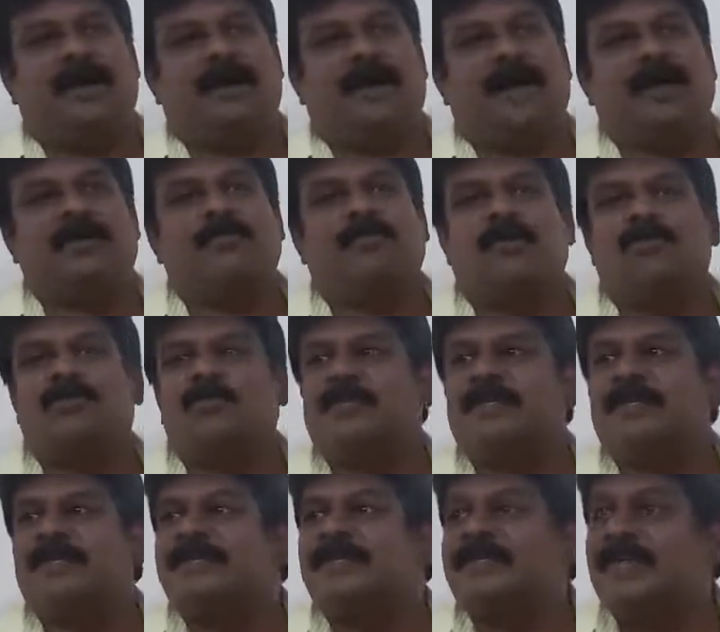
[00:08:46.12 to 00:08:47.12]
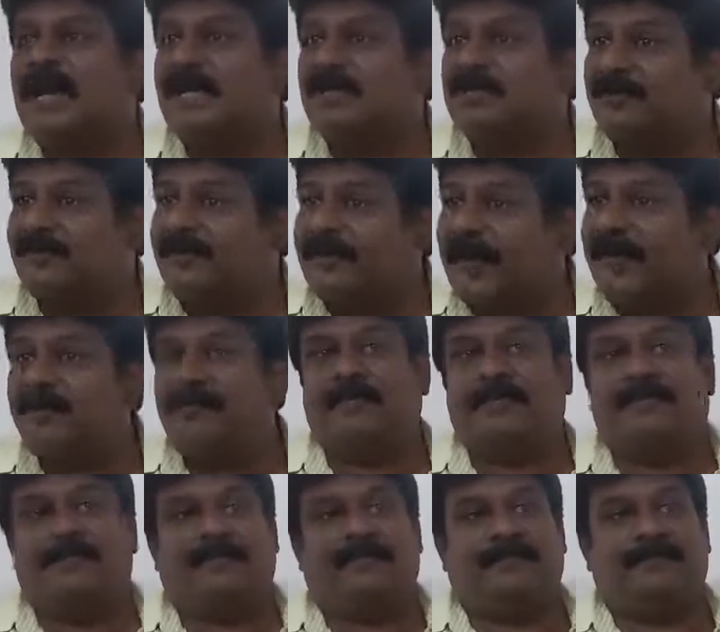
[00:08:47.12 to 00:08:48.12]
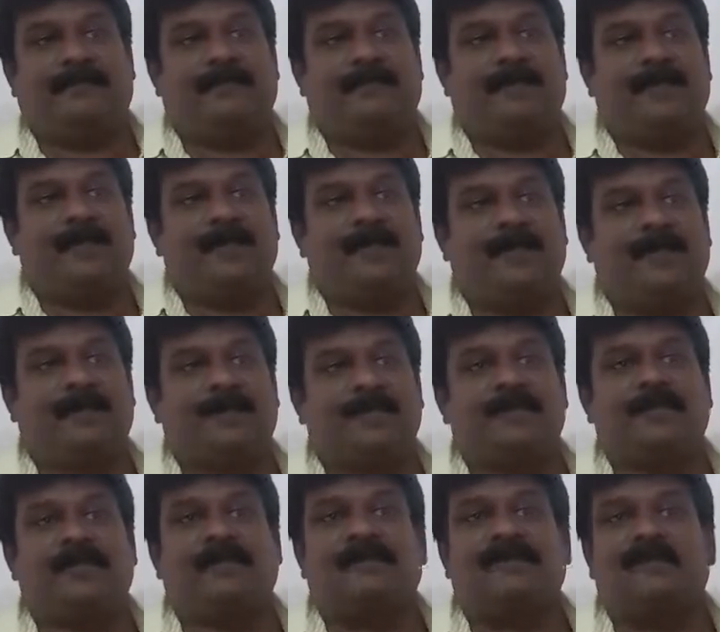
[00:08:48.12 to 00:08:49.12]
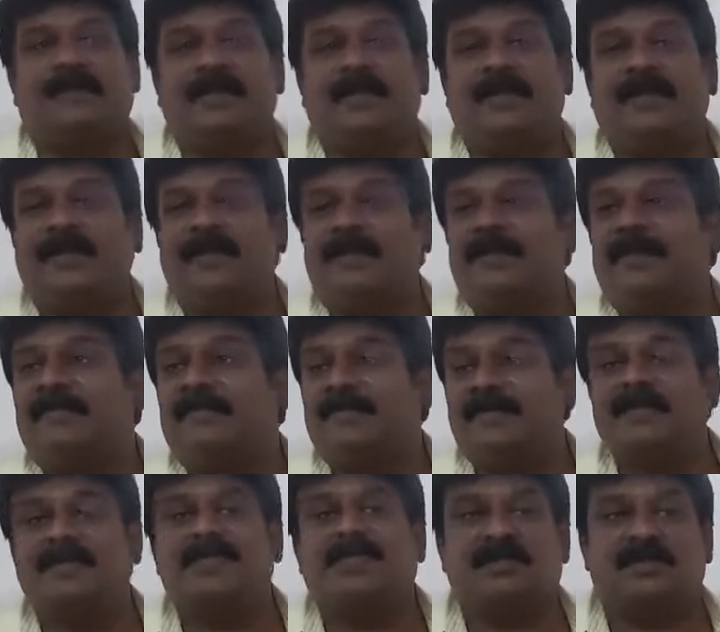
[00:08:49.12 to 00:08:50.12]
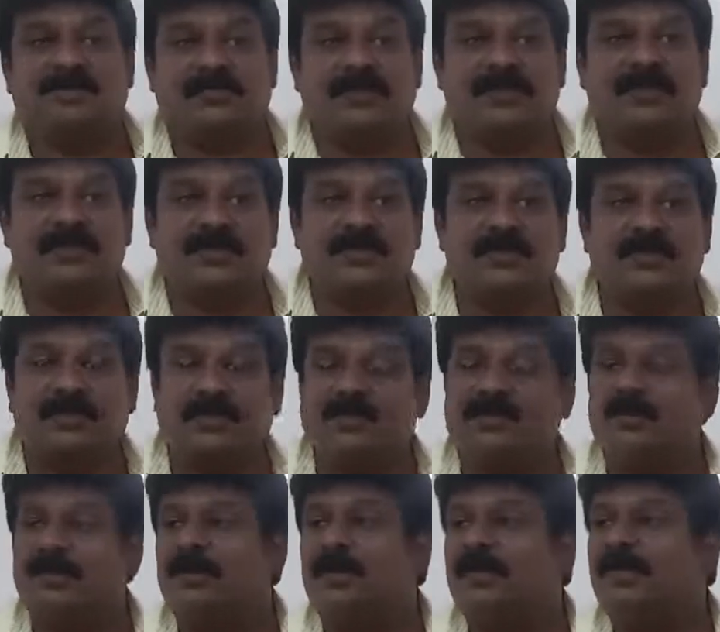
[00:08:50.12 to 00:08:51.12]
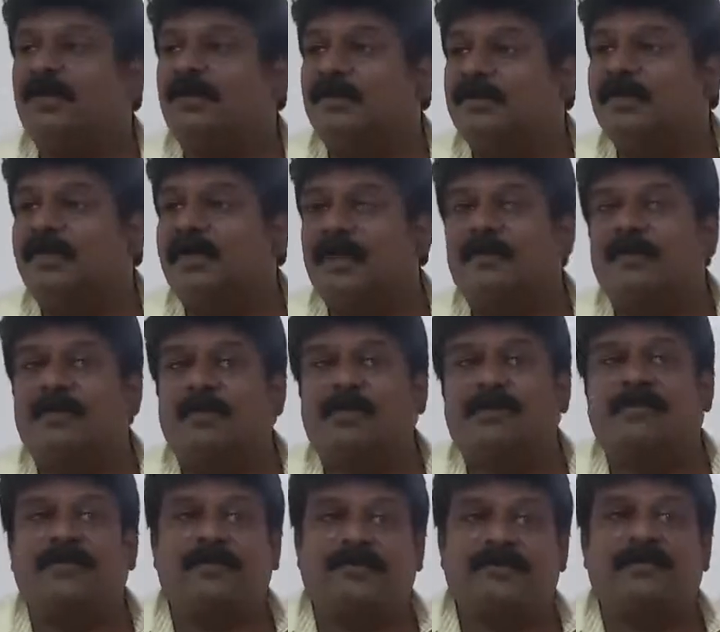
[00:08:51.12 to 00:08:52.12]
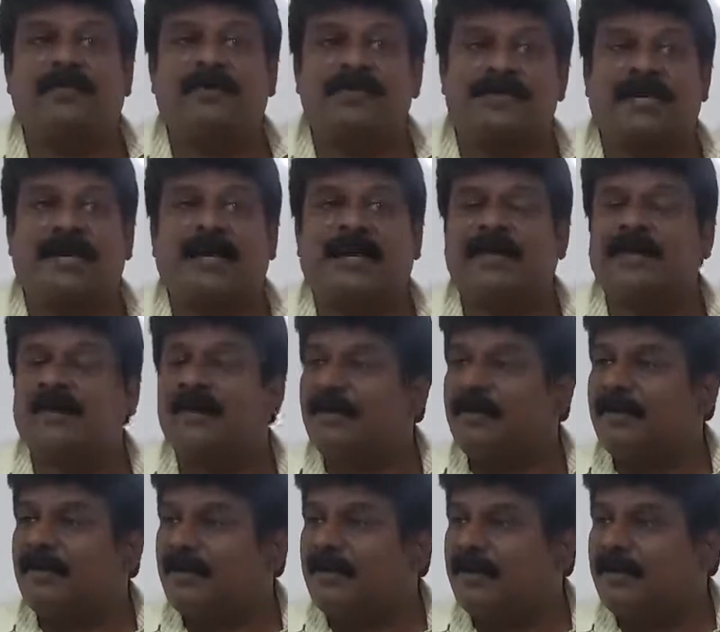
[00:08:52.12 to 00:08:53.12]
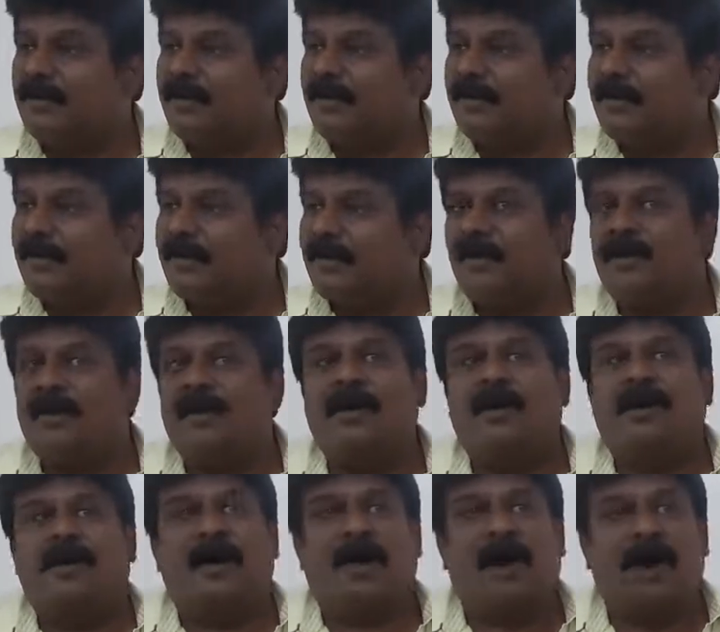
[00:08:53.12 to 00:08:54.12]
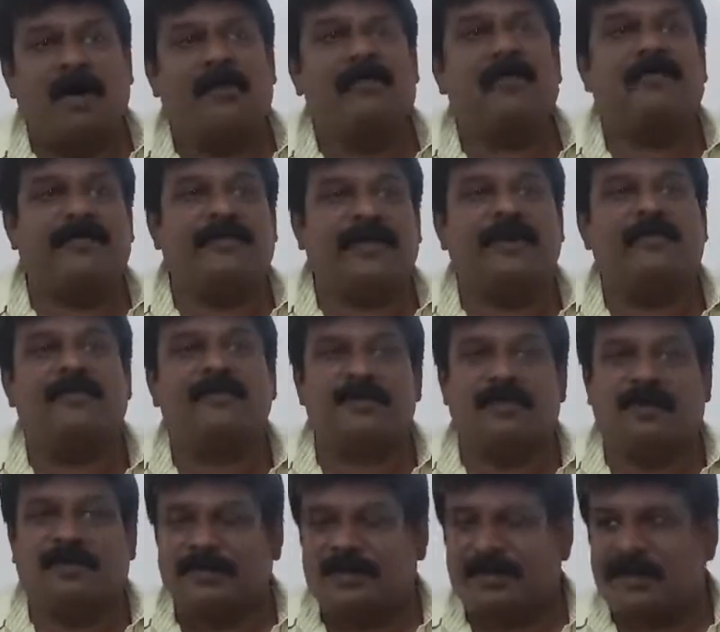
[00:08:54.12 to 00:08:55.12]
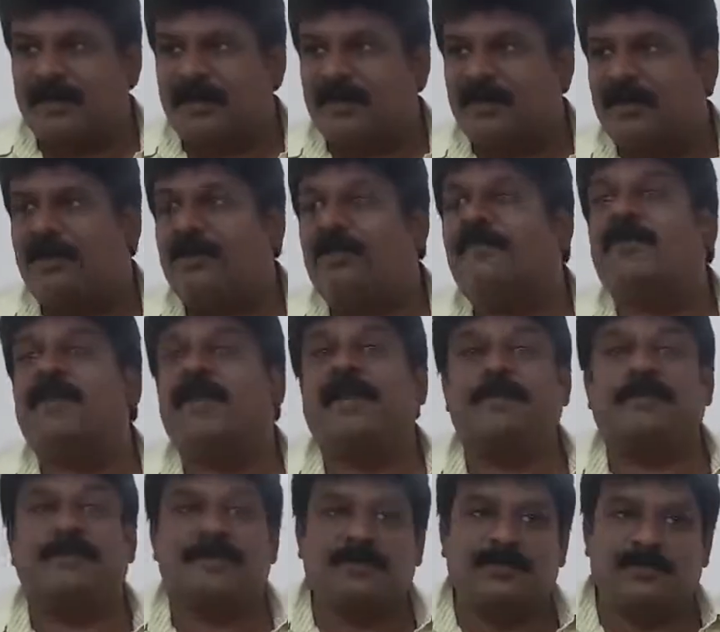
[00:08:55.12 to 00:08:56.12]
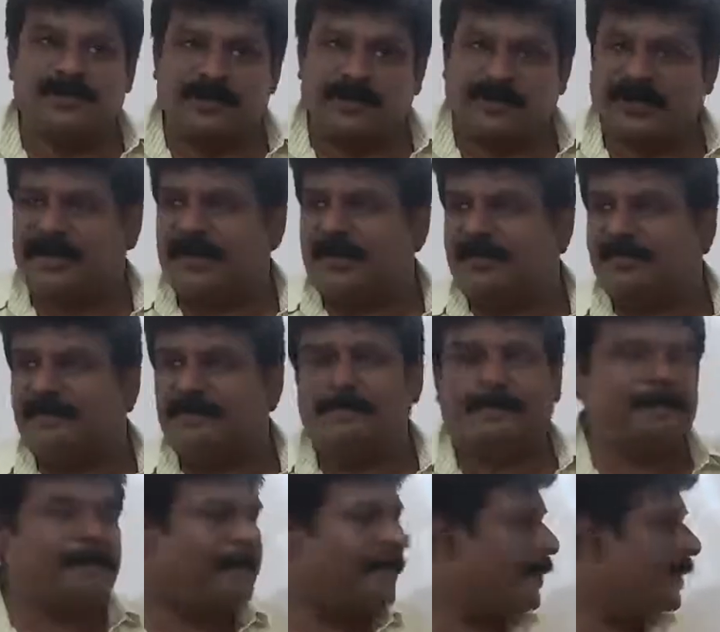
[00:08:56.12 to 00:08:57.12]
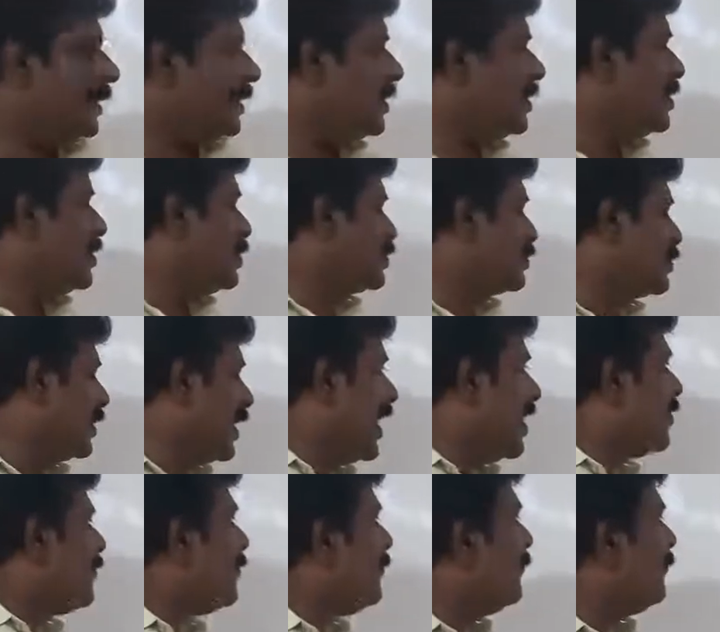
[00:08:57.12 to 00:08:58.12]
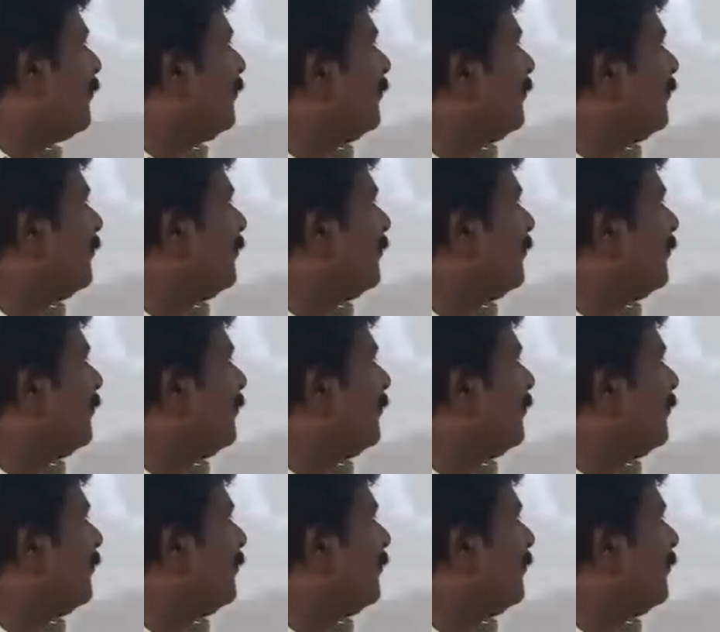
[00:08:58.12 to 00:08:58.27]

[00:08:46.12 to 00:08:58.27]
and what should be the size of them. These are the 3 things you need to think about before deciding how many variables you have to take, variables you should take. So now,